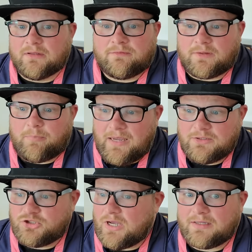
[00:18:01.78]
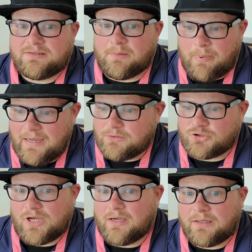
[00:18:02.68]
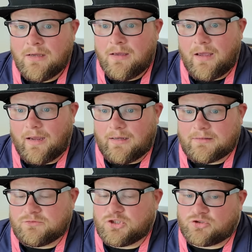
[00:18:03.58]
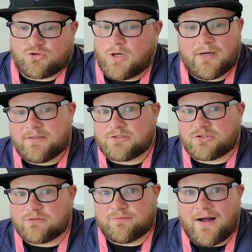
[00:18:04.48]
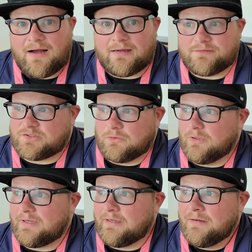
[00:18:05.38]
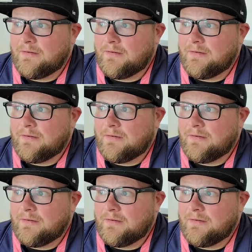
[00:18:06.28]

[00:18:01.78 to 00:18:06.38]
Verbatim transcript: living paycheck to paycheck and just trying to survive. So like,